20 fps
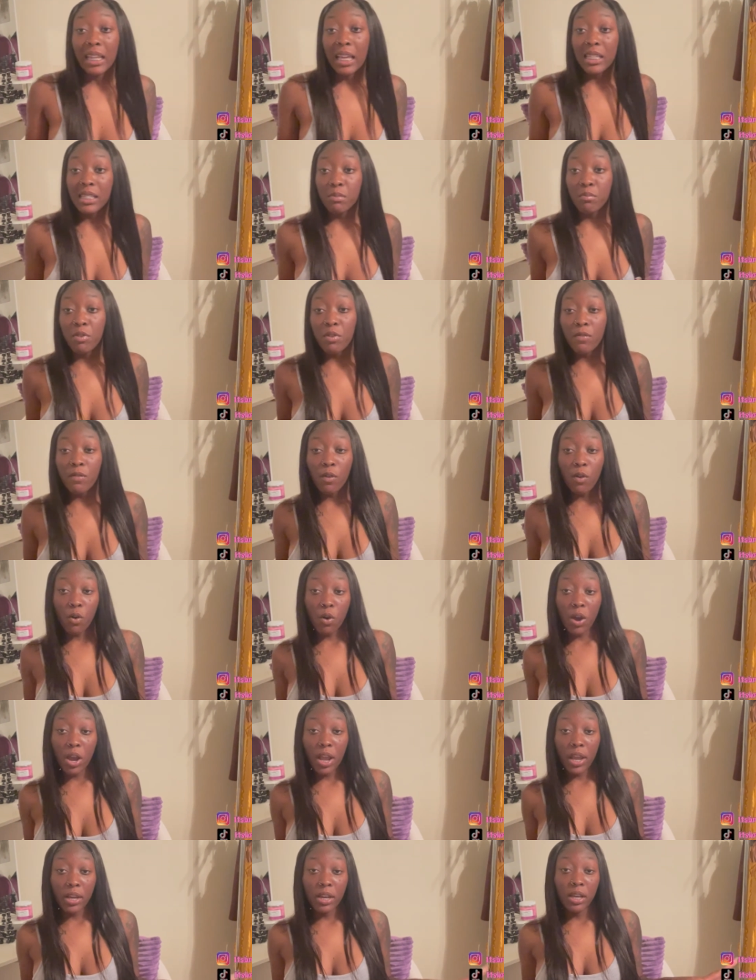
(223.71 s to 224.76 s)
Let's move
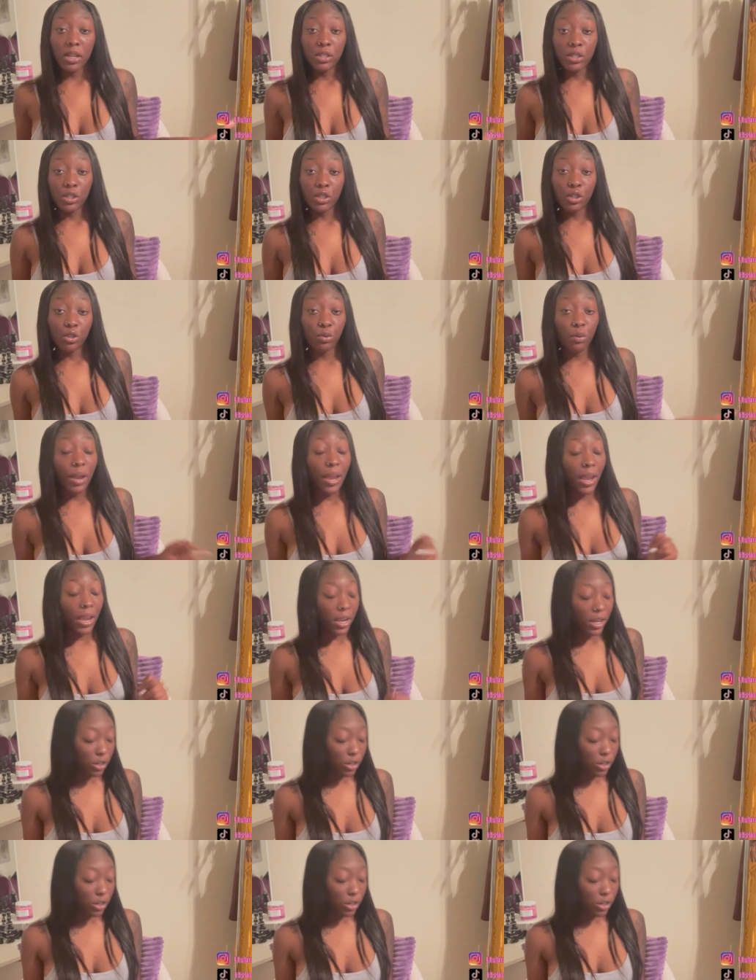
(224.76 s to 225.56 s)
on to a